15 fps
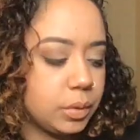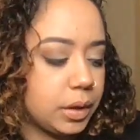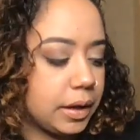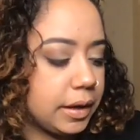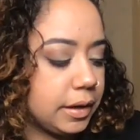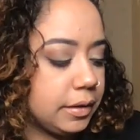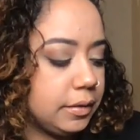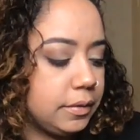
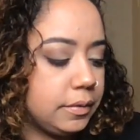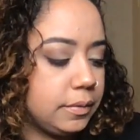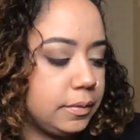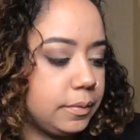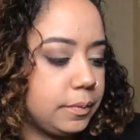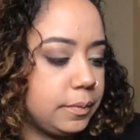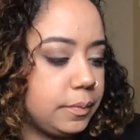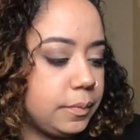Okay,
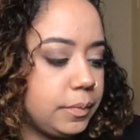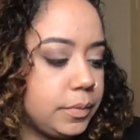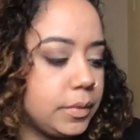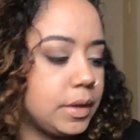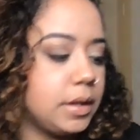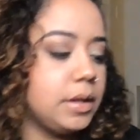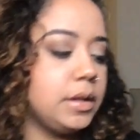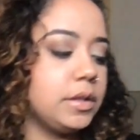
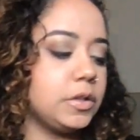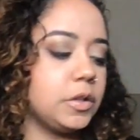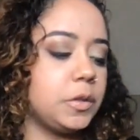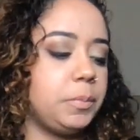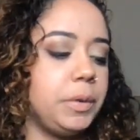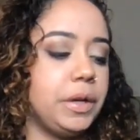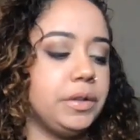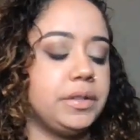so
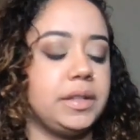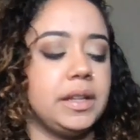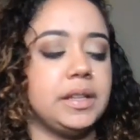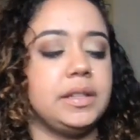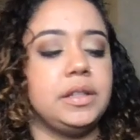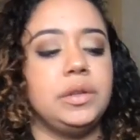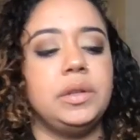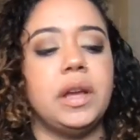Spirit
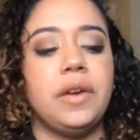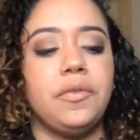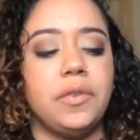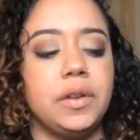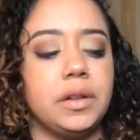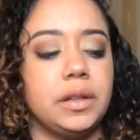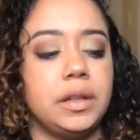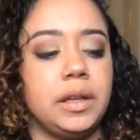says you
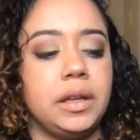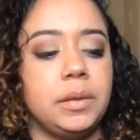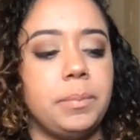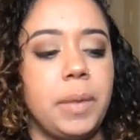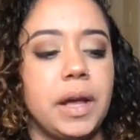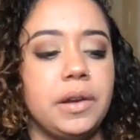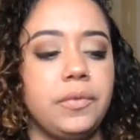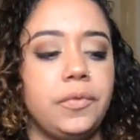definitely
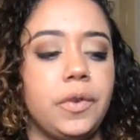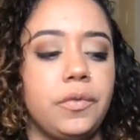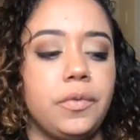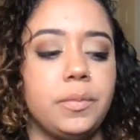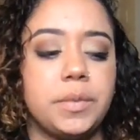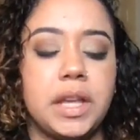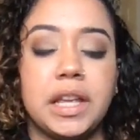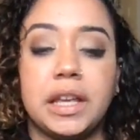benefit
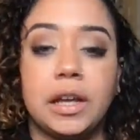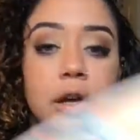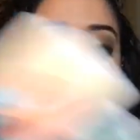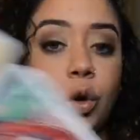from taking a